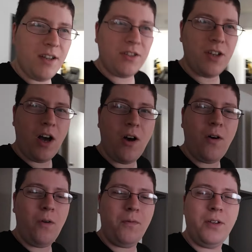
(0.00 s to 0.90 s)

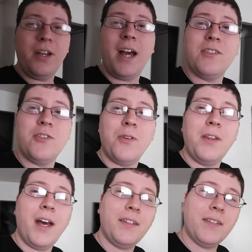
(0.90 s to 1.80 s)
So hopefully you guys
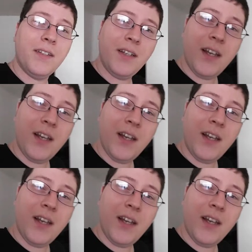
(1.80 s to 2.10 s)
enjoy that.